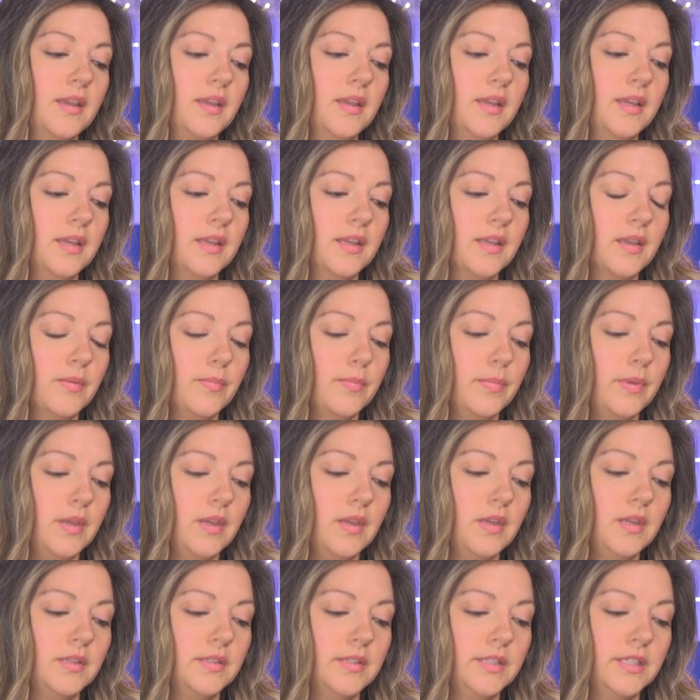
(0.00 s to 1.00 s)
it can be
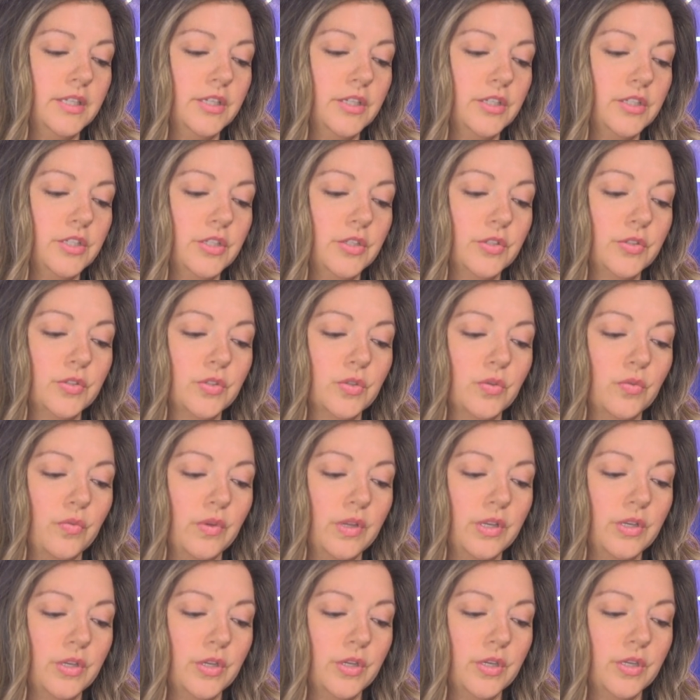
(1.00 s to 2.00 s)
easier to
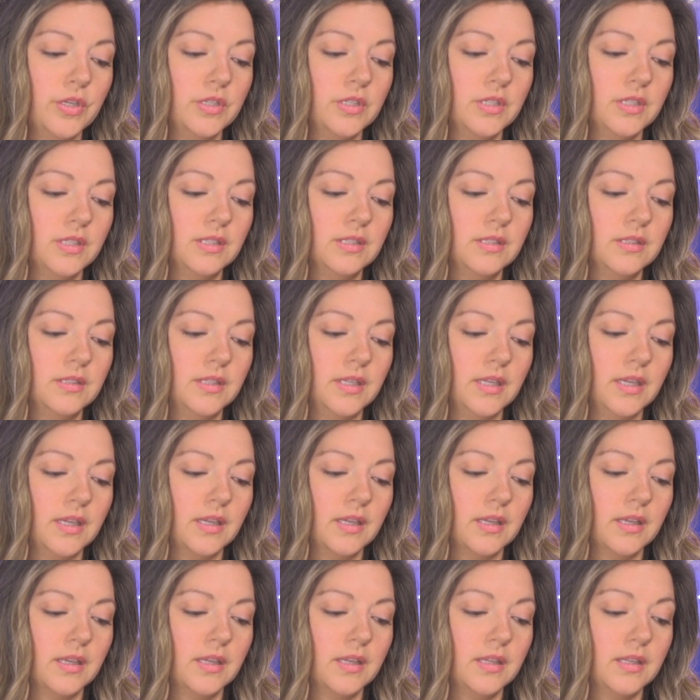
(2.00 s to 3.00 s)
surrender to
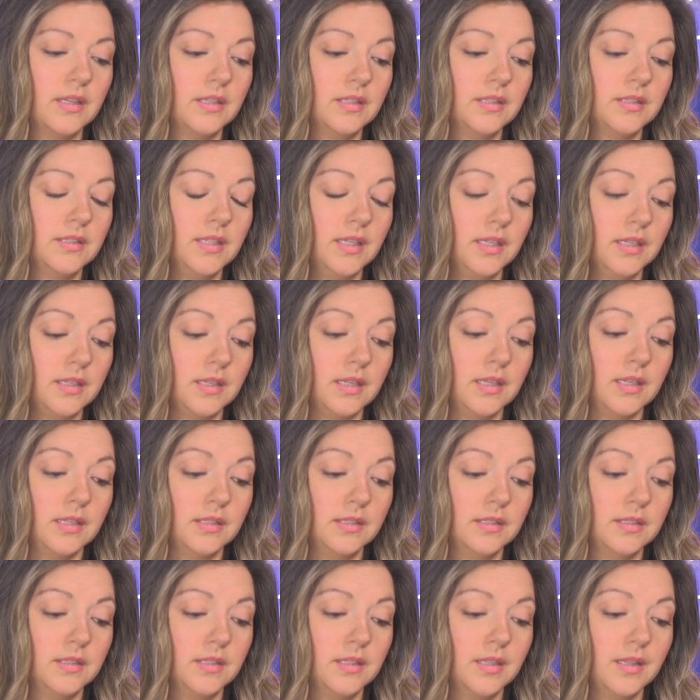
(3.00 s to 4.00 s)
sick
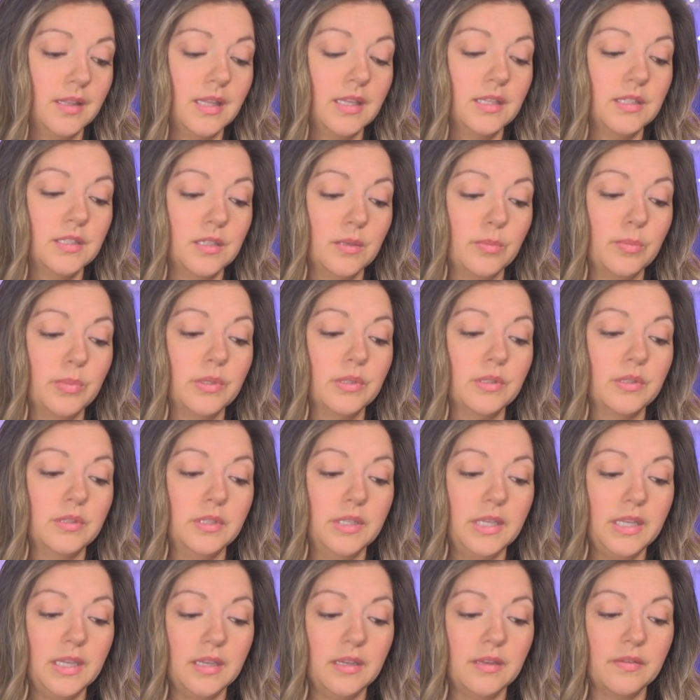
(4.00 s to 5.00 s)
sickness than to
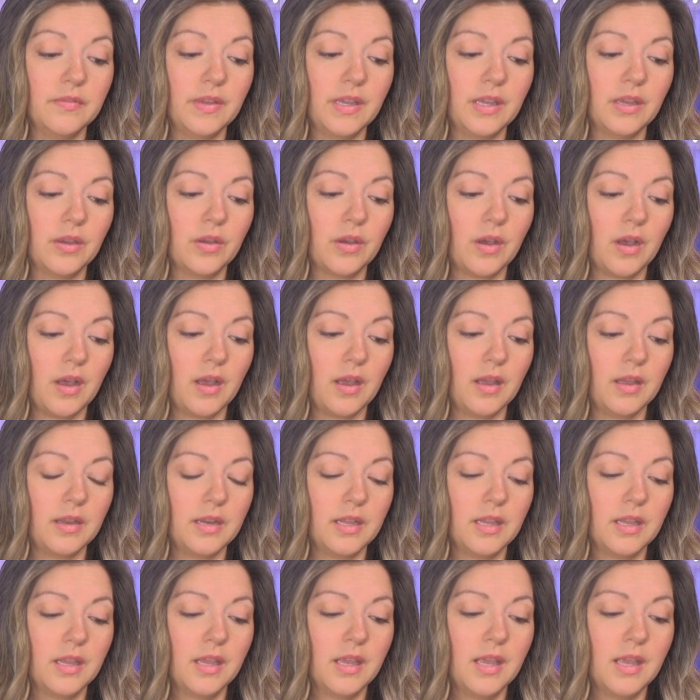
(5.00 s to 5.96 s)
believe in God